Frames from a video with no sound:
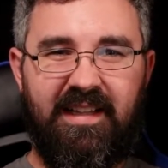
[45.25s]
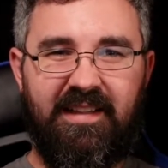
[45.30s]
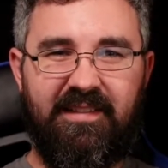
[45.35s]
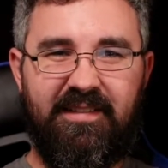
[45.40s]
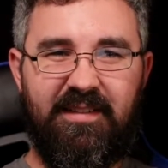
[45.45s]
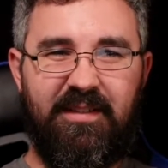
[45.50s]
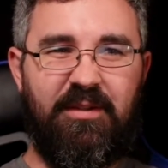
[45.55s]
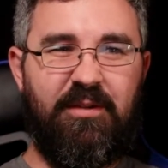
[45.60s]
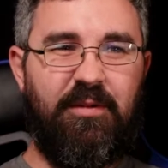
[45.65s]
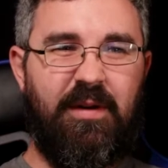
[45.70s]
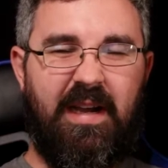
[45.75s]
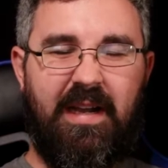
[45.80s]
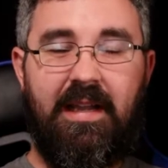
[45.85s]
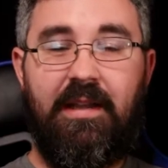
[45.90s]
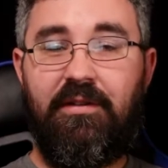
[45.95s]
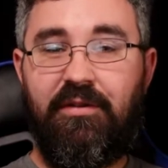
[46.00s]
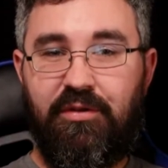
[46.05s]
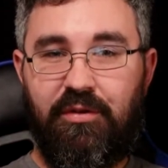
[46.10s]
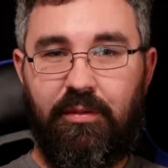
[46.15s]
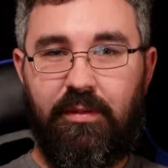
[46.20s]
So I
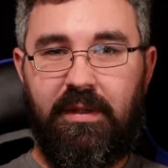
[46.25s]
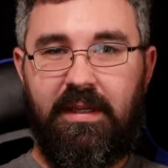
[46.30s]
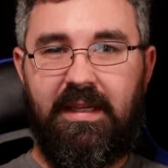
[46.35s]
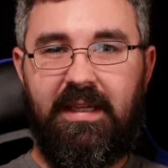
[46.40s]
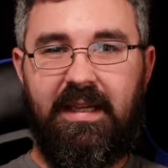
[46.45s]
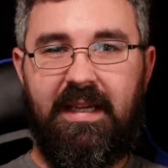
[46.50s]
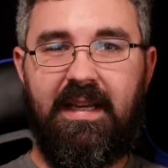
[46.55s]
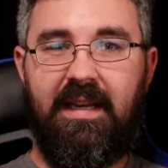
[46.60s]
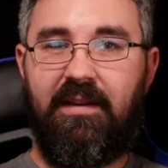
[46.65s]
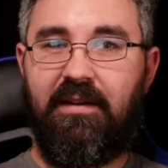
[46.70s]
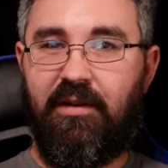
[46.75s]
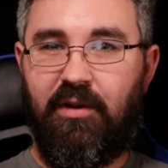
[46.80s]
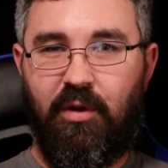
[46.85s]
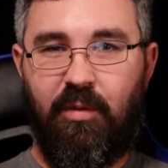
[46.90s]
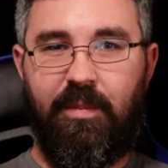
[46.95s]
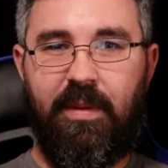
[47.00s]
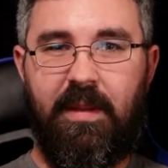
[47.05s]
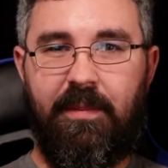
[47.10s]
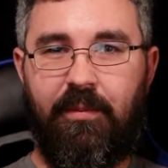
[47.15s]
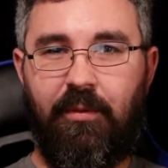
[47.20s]
enjoy getting to
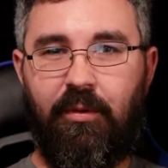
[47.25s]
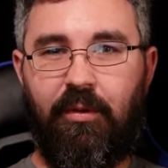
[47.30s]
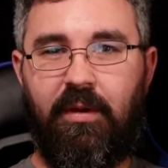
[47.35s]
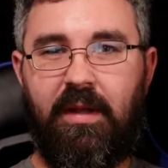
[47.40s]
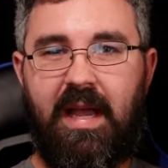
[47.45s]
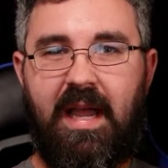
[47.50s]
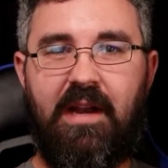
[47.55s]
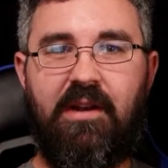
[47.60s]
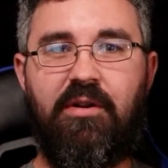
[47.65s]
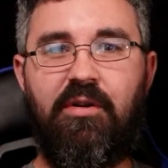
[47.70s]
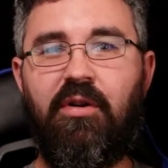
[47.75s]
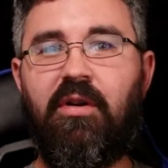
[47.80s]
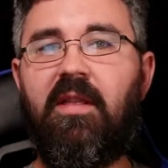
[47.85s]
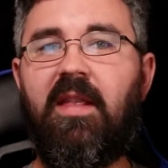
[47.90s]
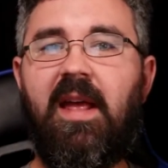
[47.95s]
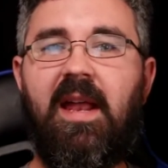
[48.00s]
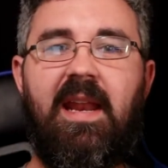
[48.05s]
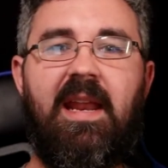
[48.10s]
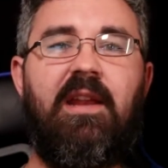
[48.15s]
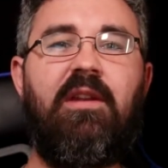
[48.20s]
know people and
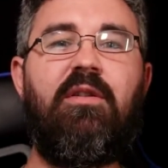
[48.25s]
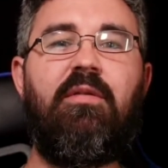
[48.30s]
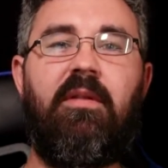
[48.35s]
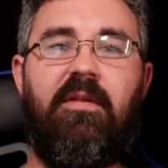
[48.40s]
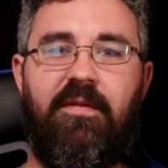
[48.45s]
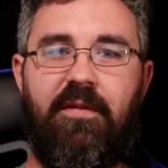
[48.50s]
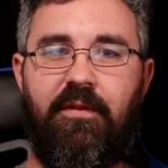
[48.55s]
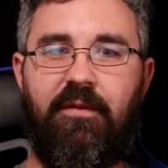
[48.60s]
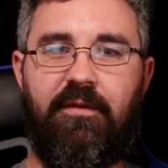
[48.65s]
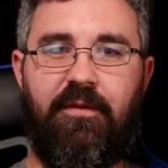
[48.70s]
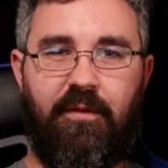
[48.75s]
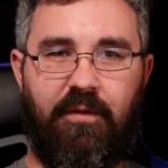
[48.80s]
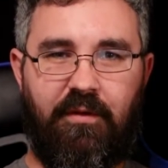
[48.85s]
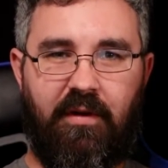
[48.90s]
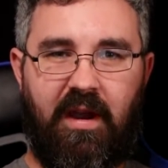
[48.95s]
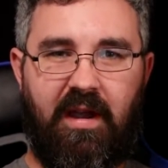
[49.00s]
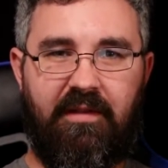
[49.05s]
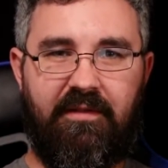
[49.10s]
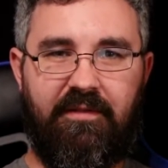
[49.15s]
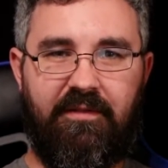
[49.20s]
turning that into a
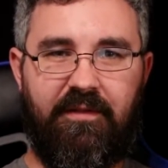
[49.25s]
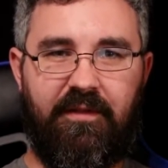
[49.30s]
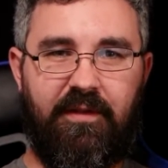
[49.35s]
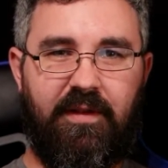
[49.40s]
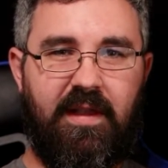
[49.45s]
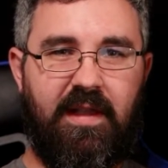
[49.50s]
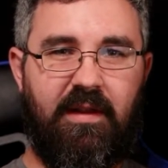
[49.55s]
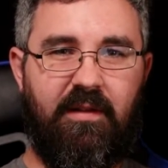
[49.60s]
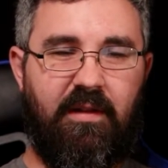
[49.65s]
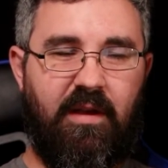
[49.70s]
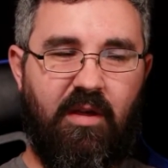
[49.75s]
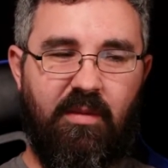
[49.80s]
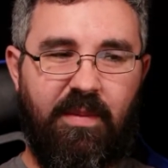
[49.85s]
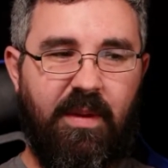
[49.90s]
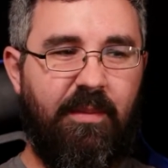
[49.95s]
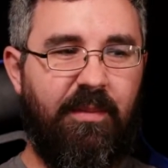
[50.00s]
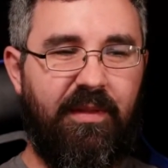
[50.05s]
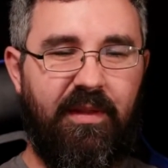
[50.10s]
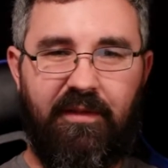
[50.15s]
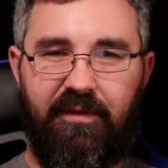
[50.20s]
photograph so that other
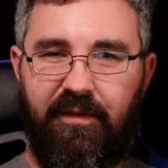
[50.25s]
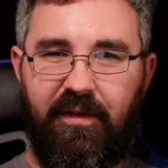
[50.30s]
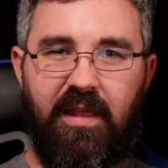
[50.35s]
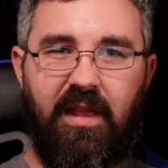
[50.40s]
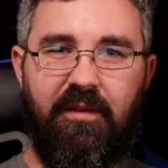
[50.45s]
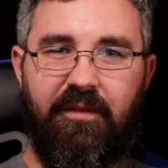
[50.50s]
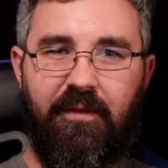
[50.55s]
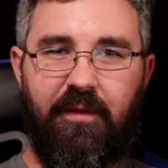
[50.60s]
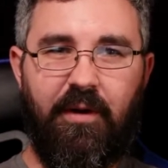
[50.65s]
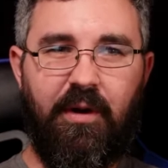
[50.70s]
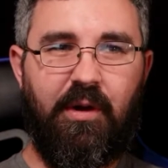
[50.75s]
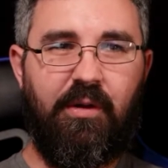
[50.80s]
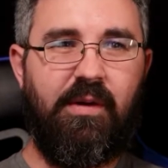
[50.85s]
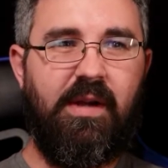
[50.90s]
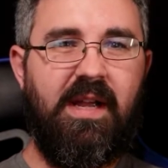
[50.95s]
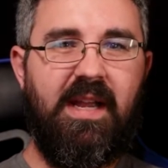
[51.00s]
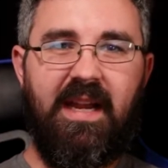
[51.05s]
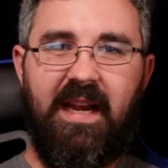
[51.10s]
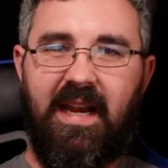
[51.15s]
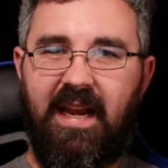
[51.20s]
people that view that
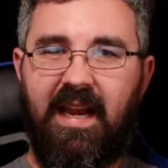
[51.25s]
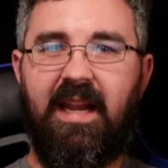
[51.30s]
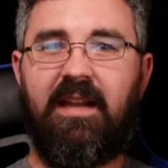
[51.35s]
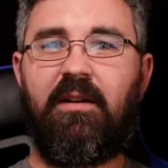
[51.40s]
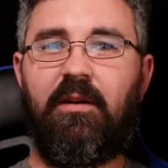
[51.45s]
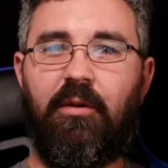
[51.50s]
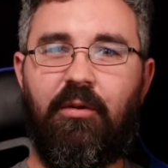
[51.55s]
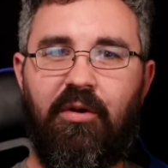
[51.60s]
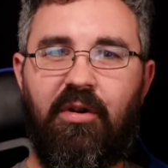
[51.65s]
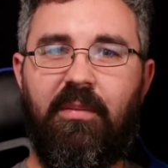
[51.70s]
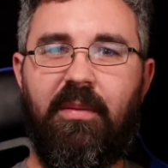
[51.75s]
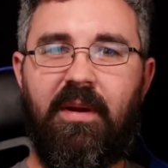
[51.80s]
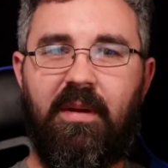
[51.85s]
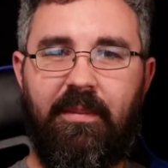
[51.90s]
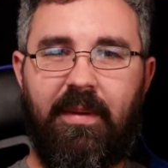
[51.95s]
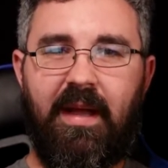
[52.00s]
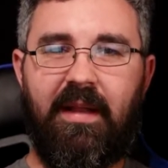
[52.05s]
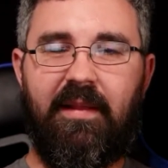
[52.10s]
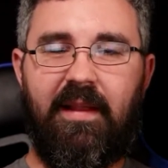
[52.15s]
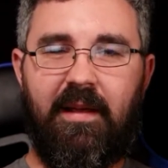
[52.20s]
photo can get to learn a bit
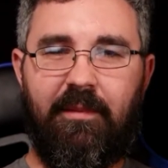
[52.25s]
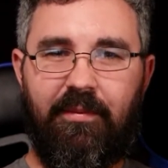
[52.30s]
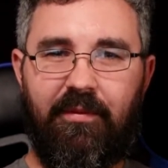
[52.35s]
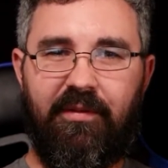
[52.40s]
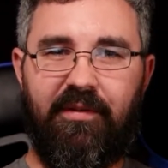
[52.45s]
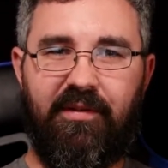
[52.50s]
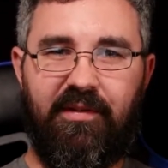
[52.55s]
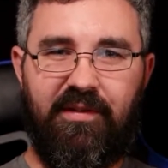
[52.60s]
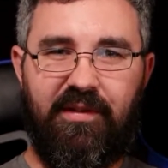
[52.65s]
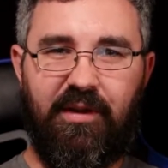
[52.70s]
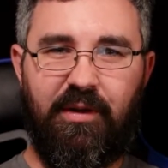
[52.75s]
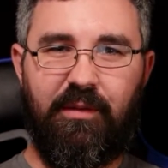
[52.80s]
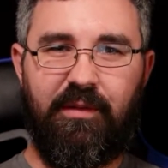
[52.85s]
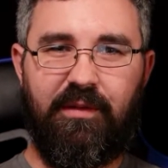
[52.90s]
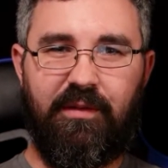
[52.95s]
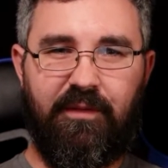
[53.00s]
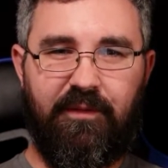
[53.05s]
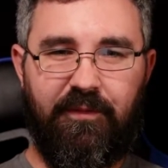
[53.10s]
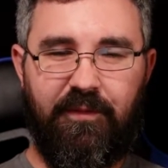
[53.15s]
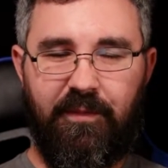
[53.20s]
about that person too.
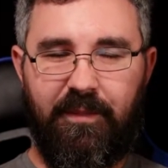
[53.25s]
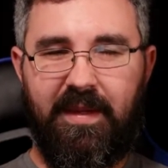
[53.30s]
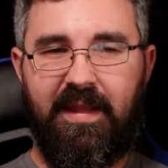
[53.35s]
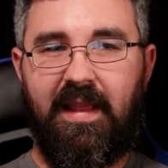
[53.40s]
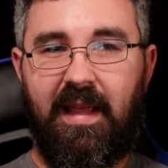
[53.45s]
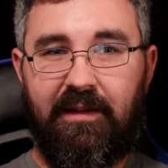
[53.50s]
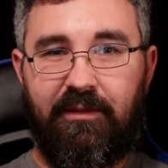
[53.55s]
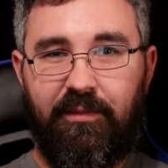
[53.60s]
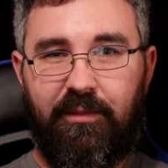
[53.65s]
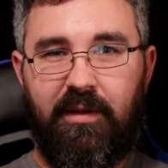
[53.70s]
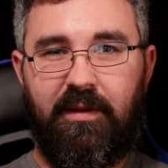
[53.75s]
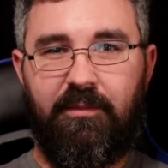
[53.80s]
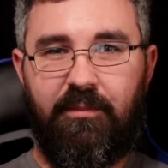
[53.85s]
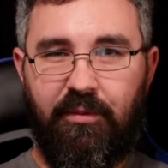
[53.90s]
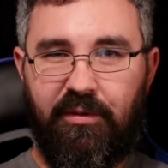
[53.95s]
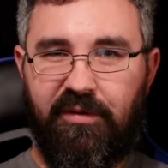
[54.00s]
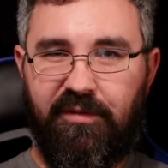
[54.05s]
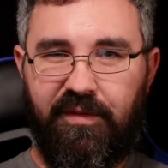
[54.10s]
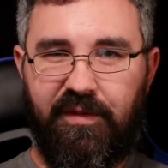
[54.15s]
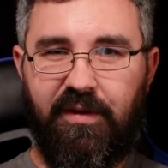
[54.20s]
So for me, that's what
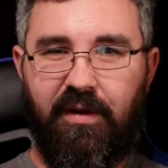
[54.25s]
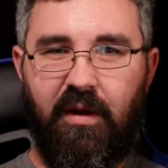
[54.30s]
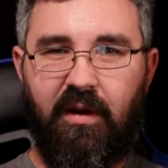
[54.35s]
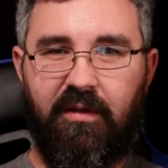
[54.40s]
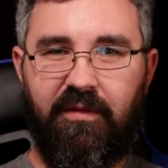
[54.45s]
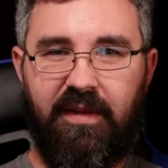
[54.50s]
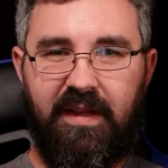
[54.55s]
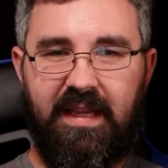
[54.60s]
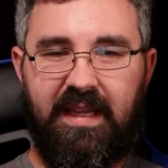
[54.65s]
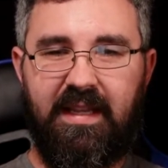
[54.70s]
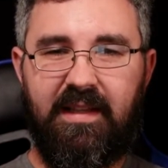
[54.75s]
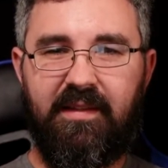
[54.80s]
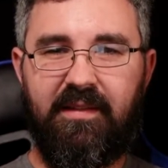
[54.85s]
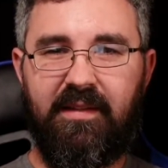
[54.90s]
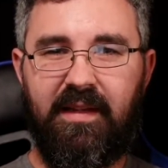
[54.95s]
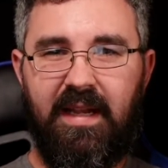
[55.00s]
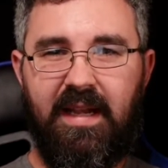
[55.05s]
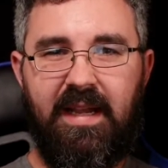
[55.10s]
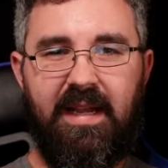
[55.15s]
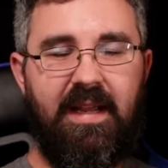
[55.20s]
portrait photography
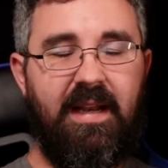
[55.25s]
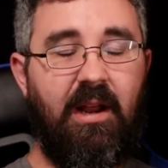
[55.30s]
is.